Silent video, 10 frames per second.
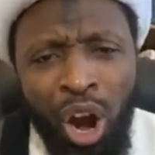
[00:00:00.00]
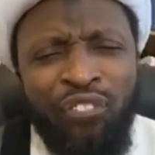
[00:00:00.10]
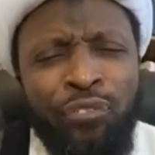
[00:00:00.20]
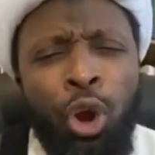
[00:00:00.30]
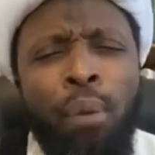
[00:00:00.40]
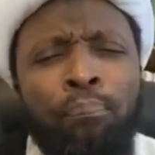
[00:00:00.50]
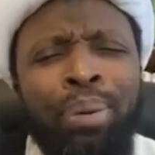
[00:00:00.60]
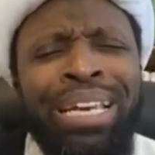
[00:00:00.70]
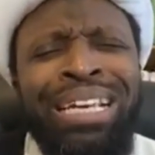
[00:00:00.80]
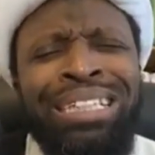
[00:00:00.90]
of
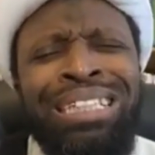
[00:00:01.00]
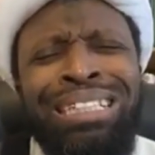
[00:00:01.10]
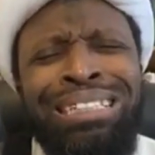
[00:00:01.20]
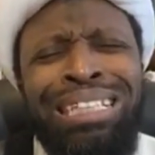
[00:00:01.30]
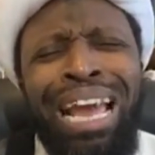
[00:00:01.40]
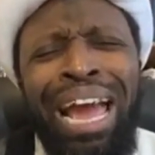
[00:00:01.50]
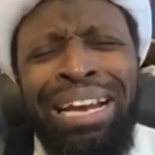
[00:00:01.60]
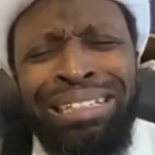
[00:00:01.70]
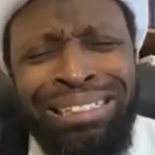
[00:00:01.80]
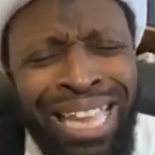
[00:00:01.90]
completing the
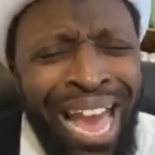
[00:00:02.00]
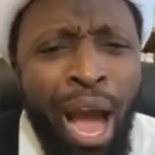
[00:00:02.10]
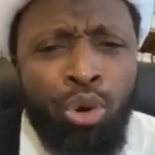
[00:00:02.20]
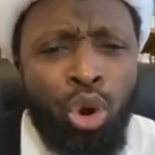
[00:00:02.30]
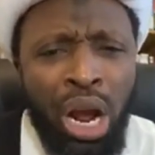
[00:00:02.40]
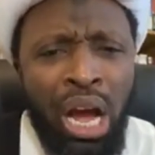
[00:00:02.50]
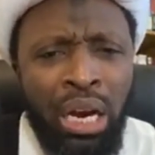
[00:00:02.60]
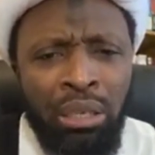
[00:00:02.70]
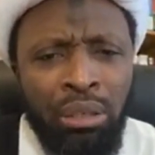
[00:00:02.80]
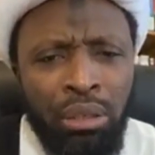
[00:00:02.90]
entire Quran